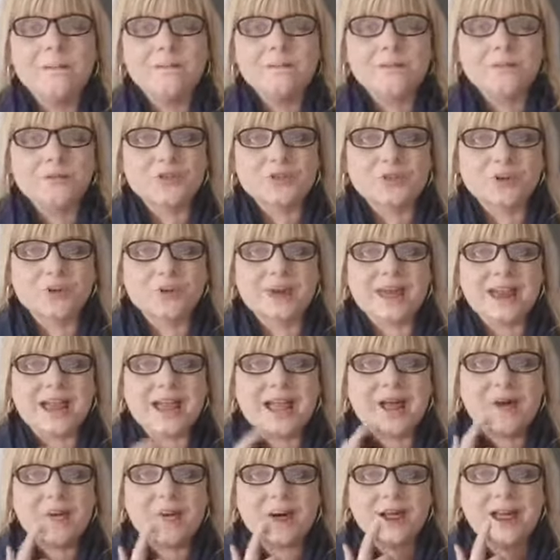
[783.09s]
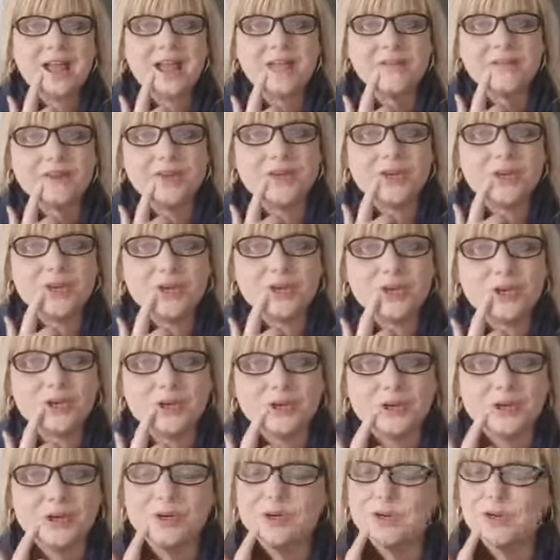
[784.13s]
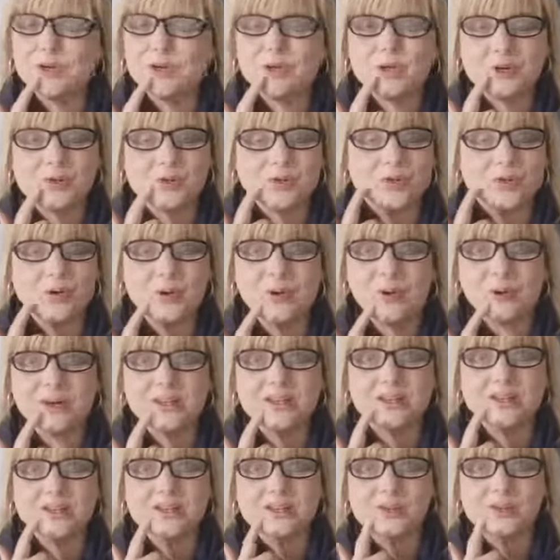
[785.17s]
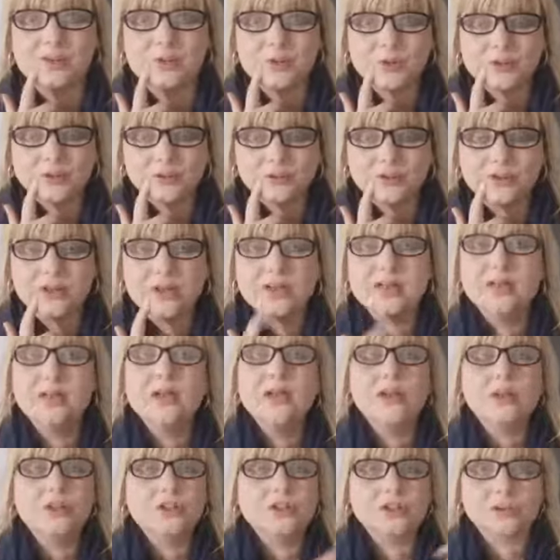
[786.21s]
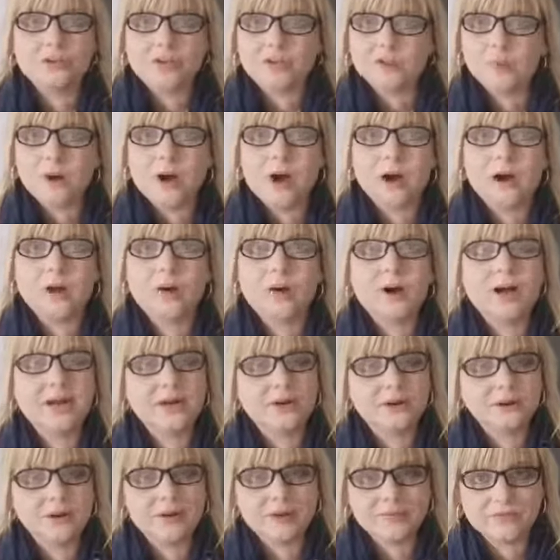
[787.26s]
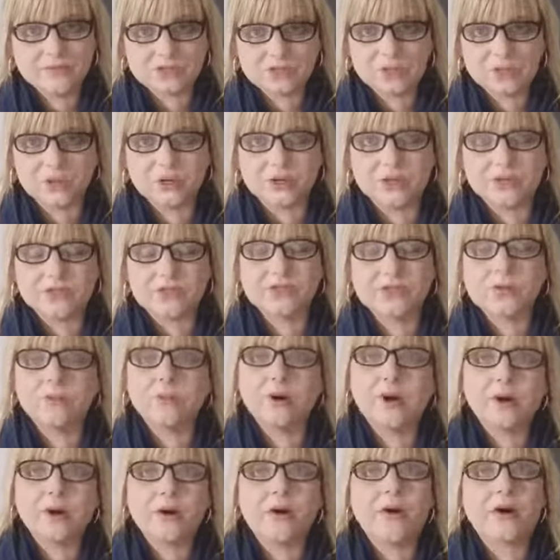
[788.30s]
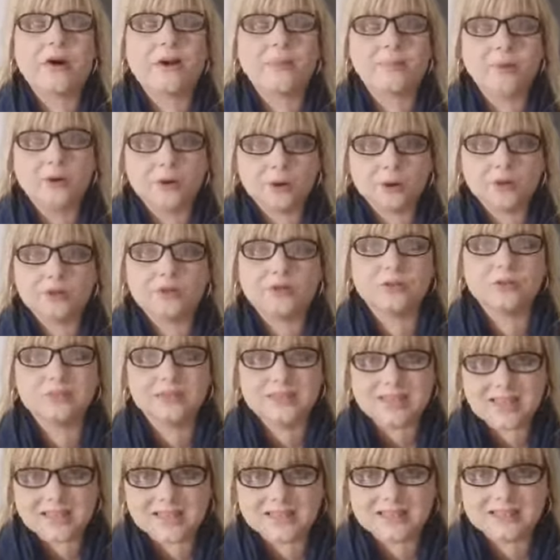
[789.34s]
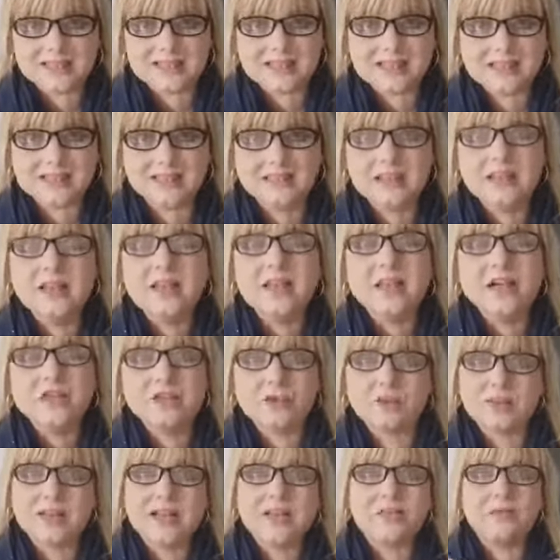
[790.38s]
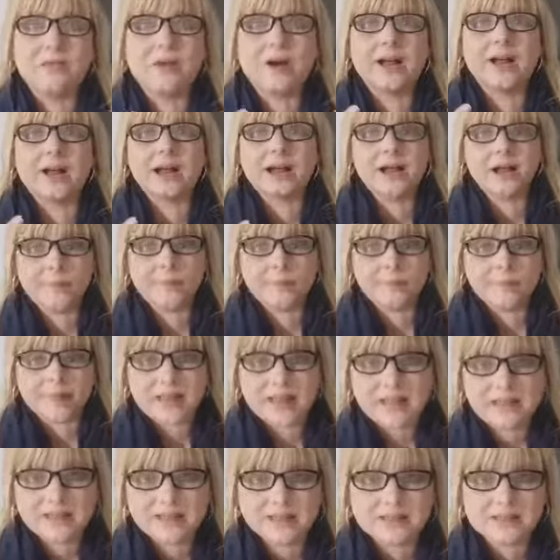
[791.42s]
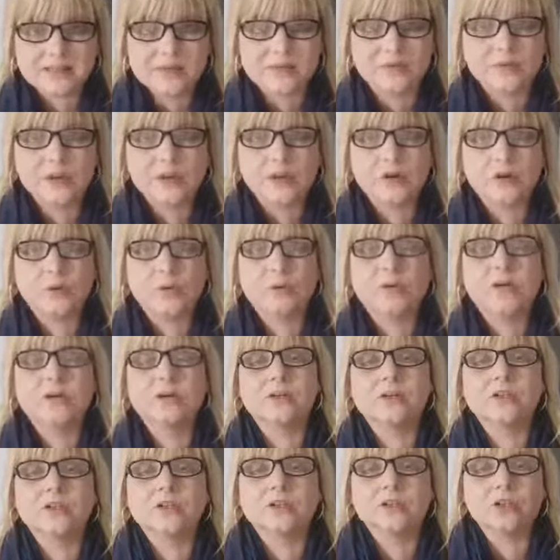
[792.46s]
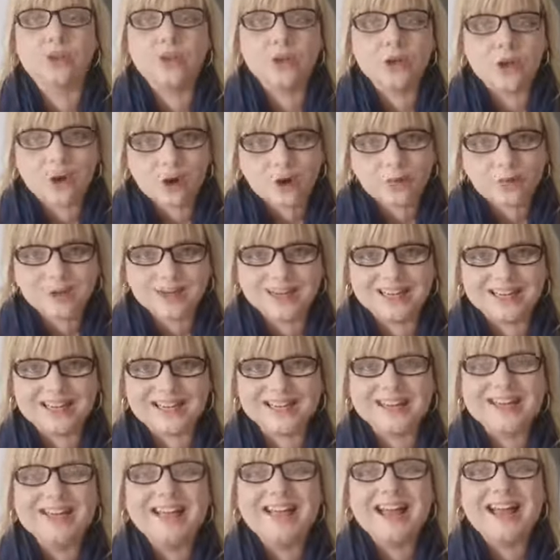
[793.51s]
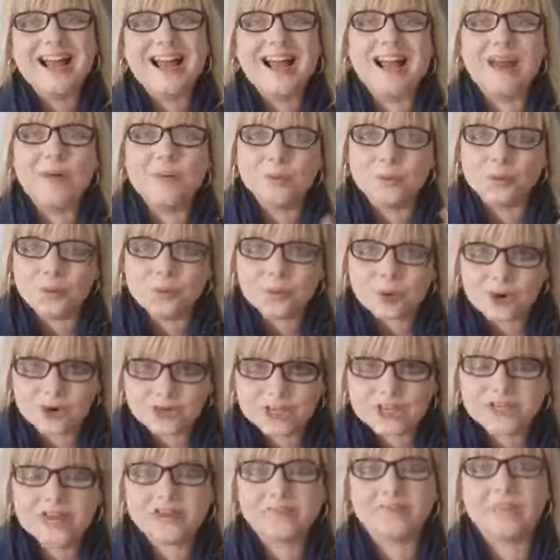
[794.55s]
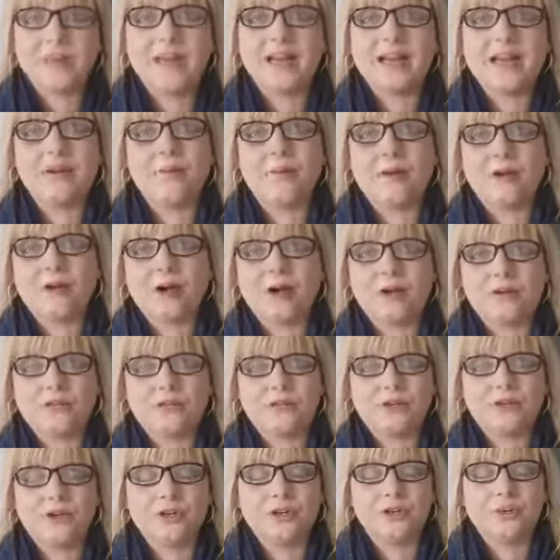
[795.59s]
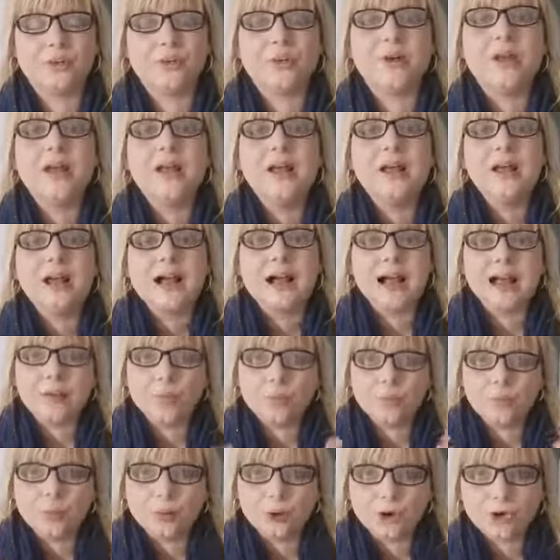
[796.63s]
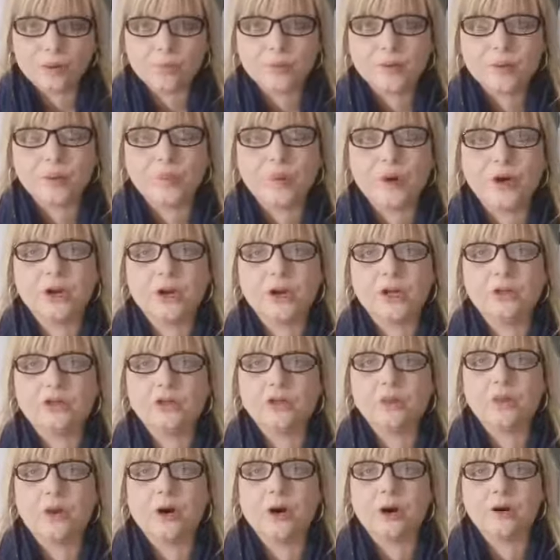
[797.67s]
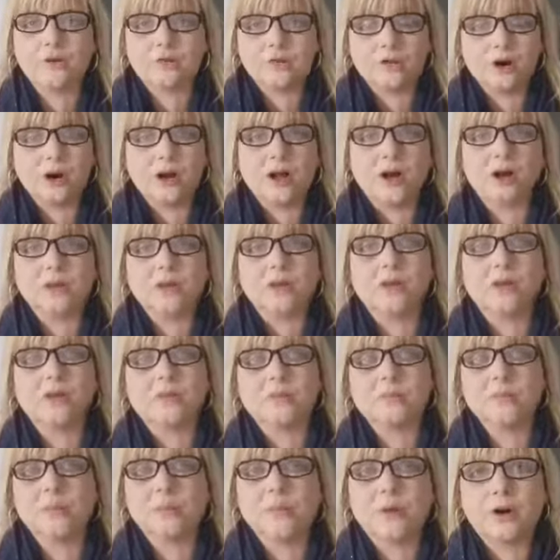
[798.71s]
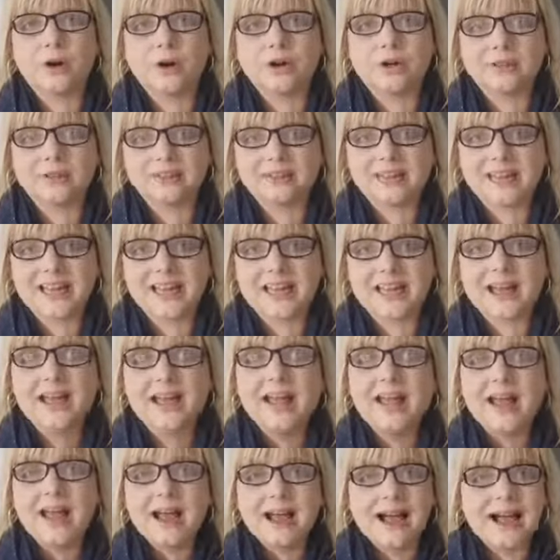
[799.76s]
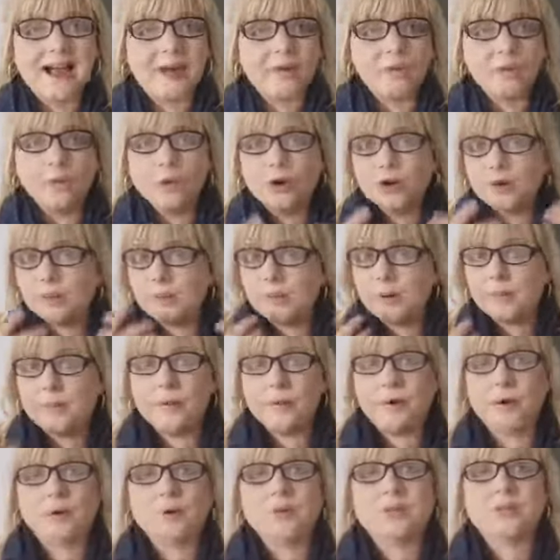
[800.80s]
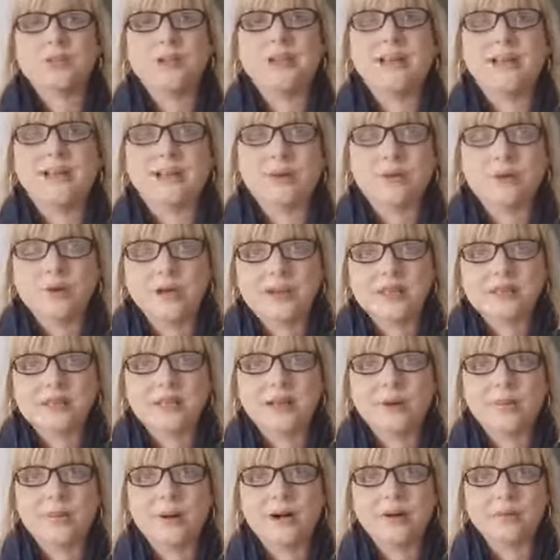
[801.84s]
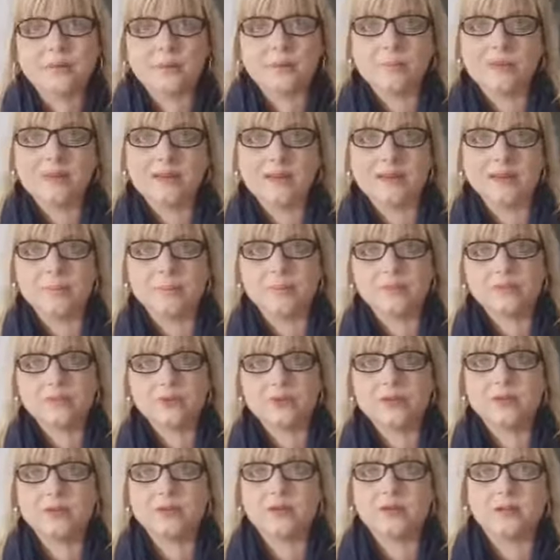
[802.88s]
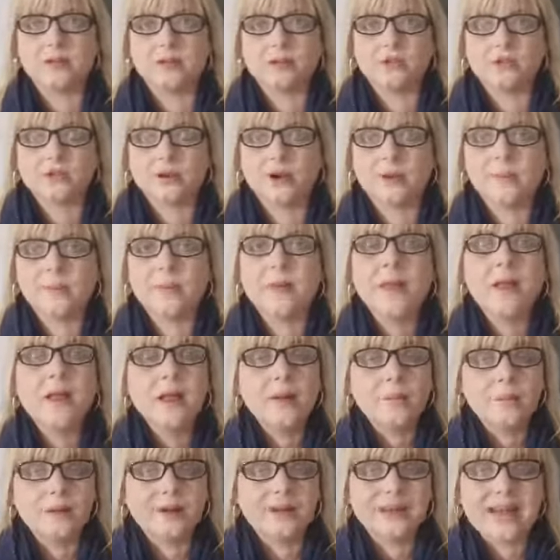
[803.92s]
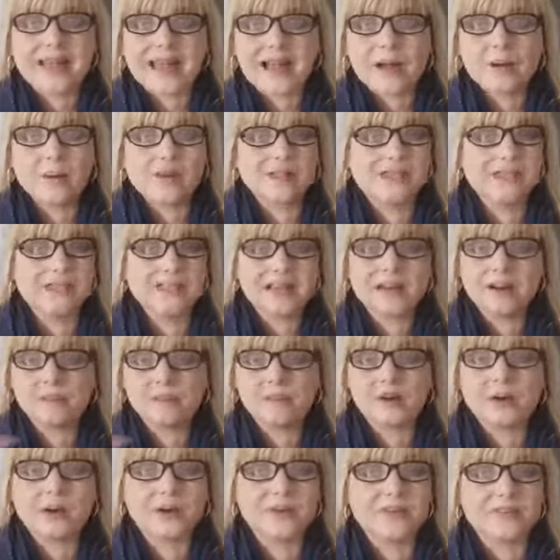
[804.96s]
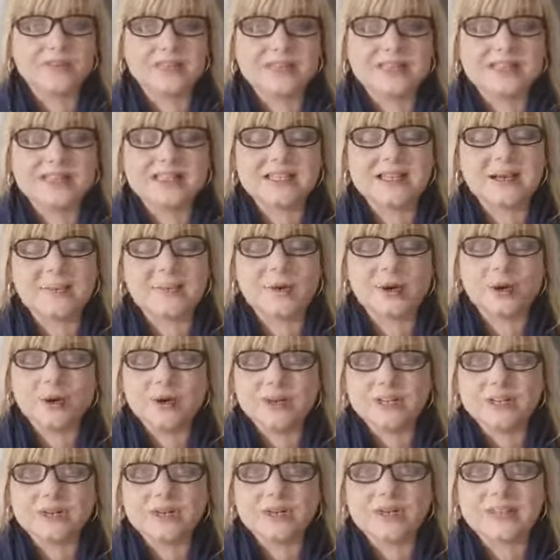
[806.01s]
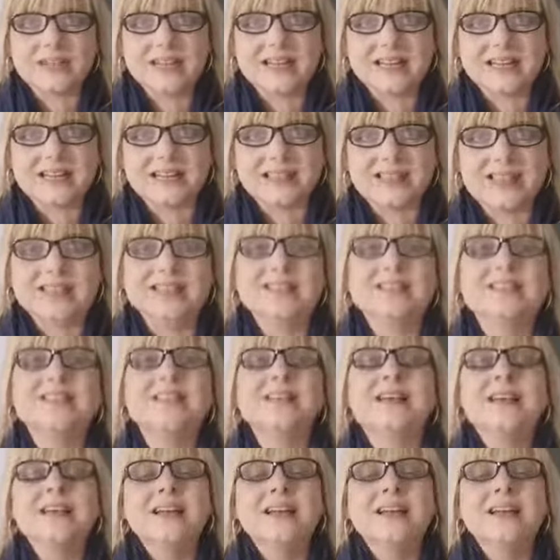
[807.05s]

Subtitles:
So now I have a huge hole in this tooth. So tomorrow I don't have a choice. Tomorrow I am going to the dentist. So that's why I am making this video, because normally I would have made a blog for you. I would be working tomorrow for Holocaust Memorial Day. I would be posting like crazy about the meeting between Donald Trump. But now, instead of all of this, I'm going to the dentist.